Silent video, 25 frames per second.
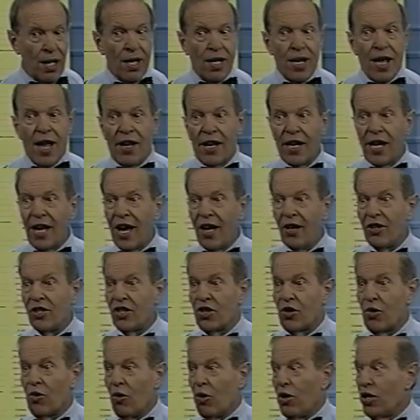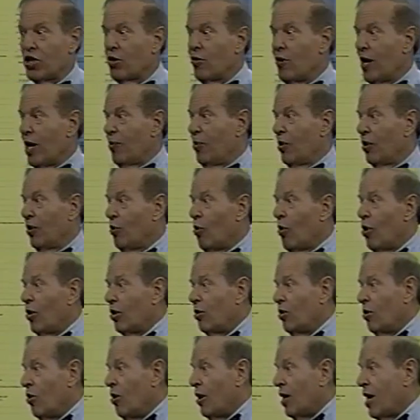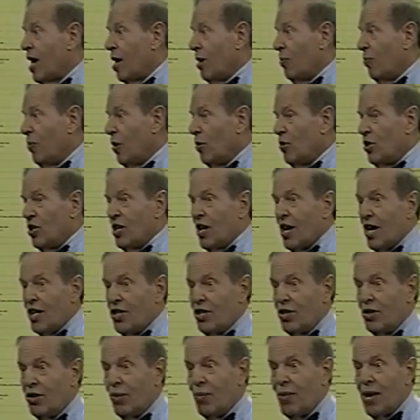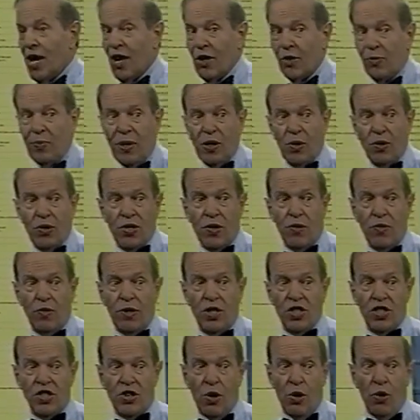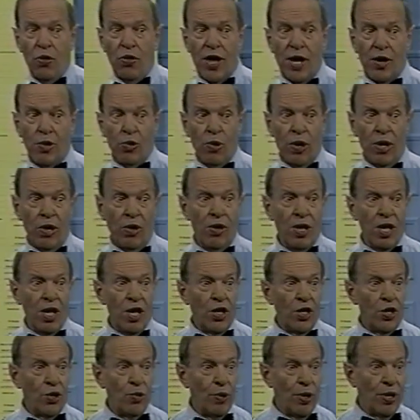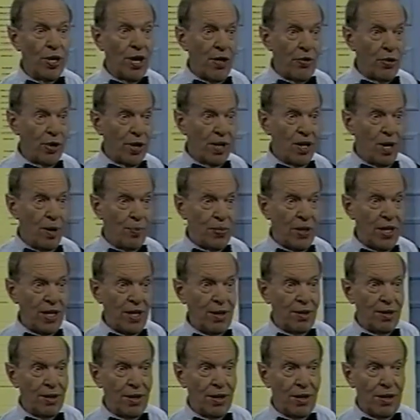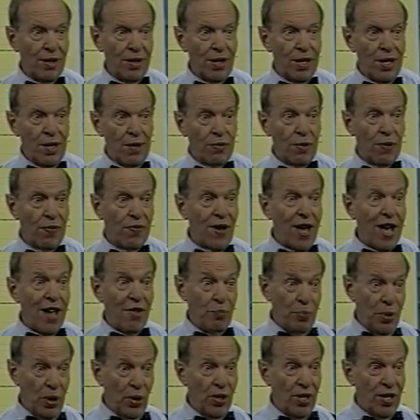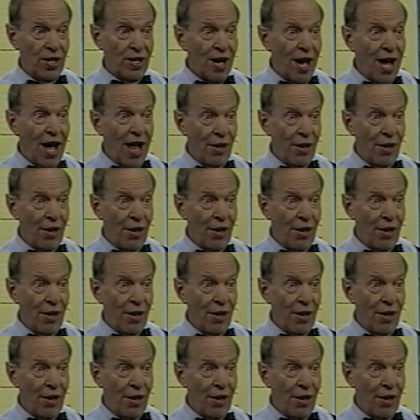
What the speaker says: Now, accountants are also able to talk out of both sides of their mouth, because if we sold that oil to another company for $5 billion,